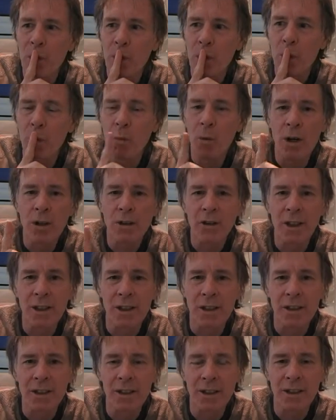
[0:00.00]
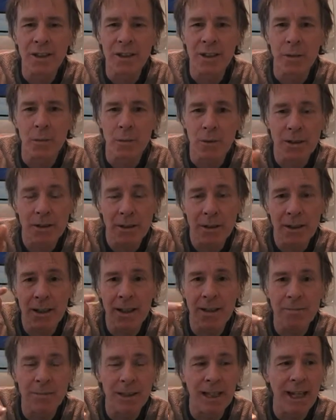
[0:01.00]
One got caught up. One had
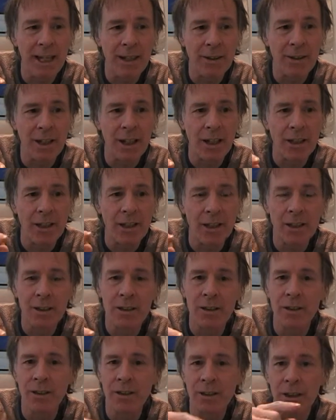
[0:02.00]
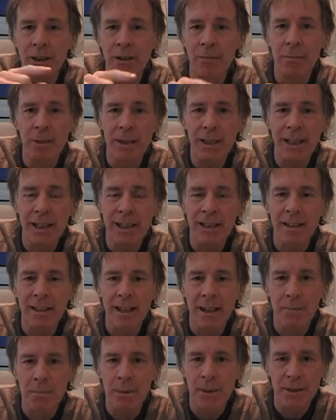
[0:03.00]
come down and got caught up in
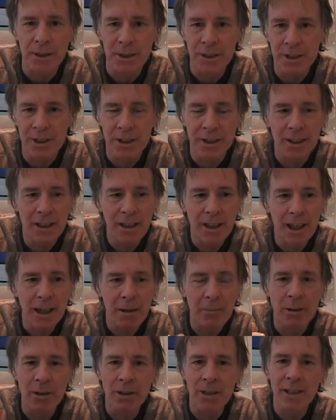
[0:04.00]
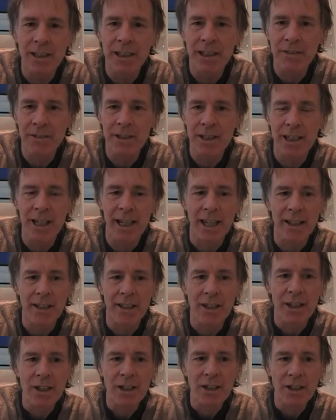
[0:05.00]
a bush among the leaves again.
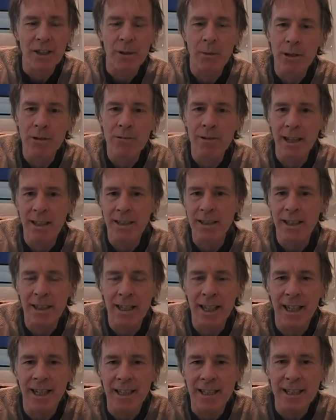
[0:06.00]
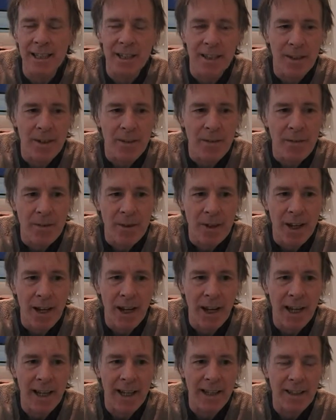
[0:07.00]
So we ran to that,
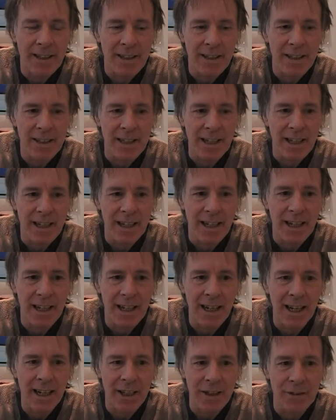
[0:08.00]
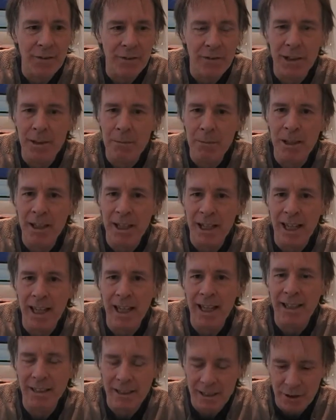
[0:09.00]
and I could film it
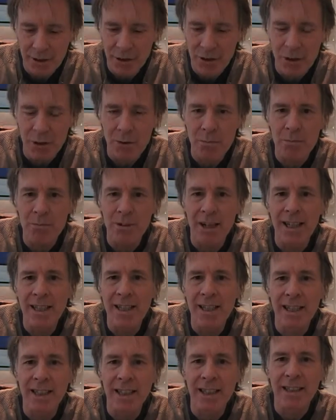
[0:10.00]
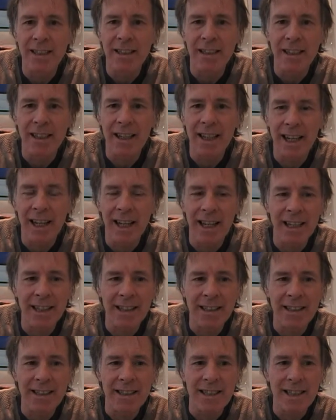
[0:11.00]
again, zoom right in,
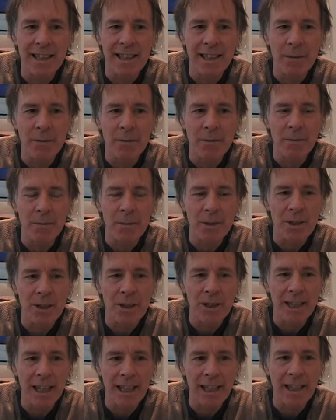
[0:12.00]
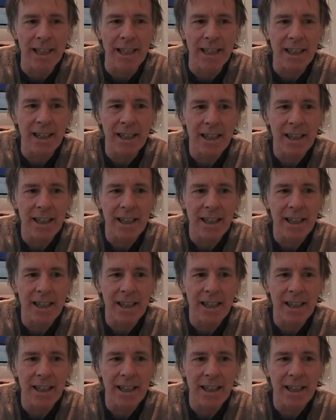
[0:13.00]
and it was like,